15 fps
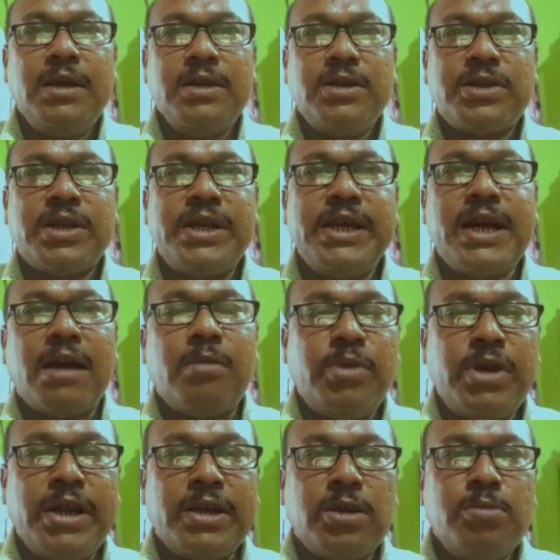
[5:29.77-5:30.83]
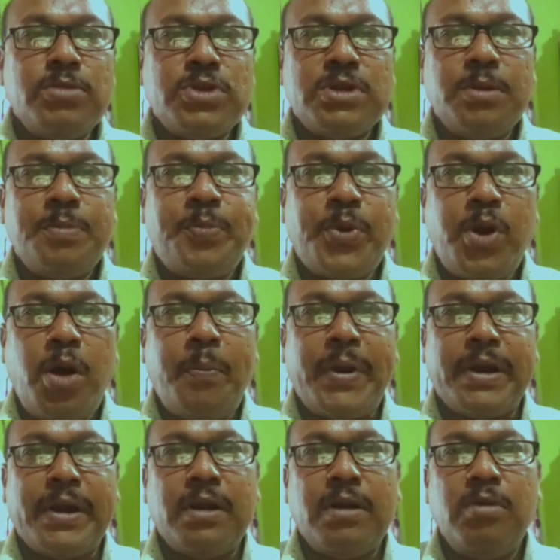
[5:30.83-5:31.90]
3 carbon atoms,
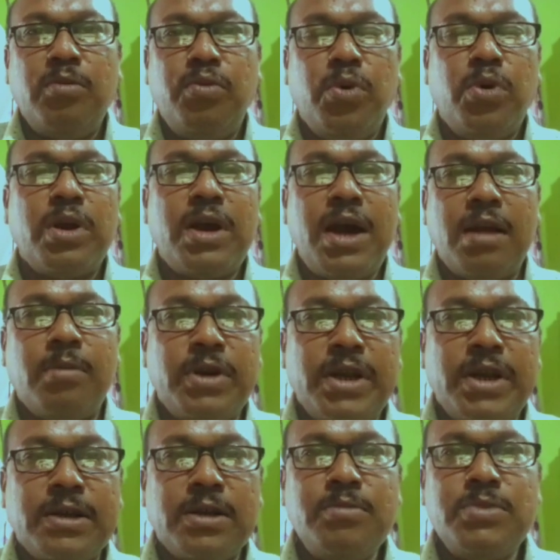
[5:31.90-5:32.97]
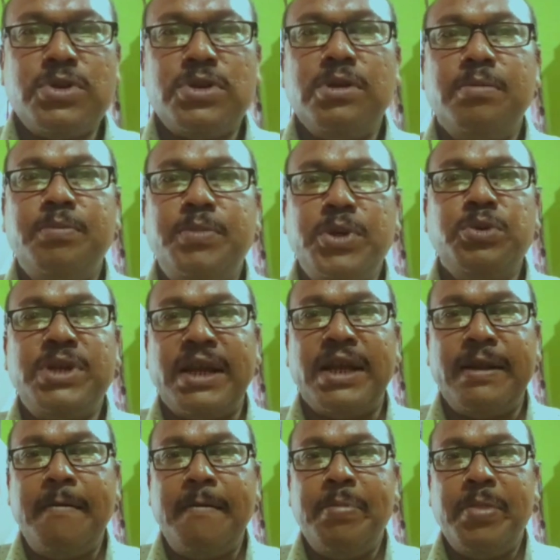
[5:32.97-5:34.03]
propane. 4 carbon atoms, butane.
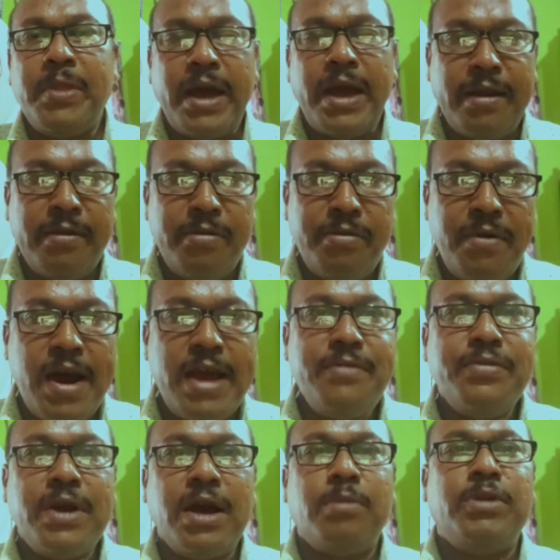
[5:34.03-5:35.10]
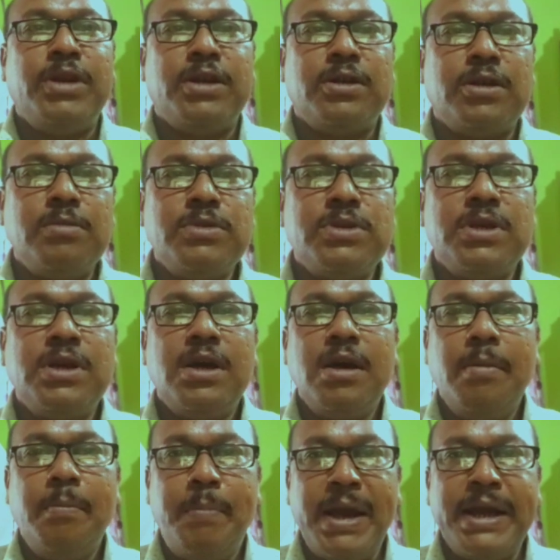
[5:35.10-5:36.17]
And 5 carbon atoms,
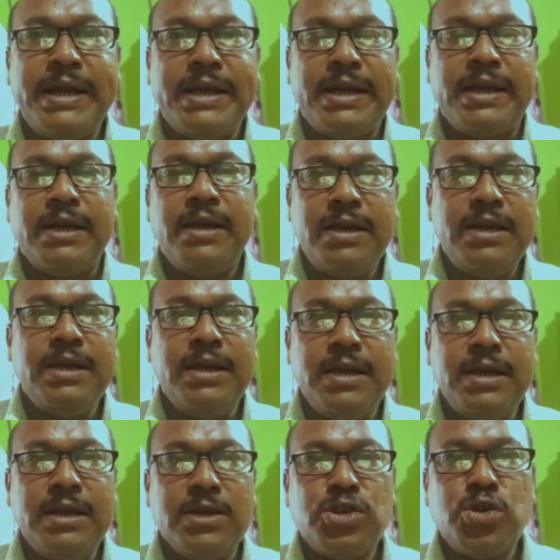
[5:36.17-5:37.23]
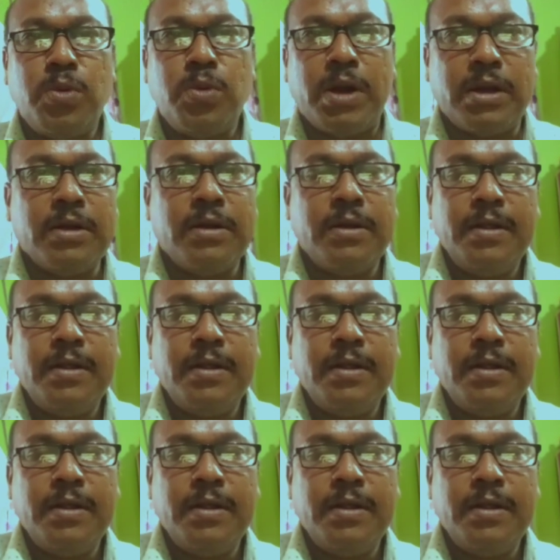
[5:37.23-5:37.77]
pentane. So on.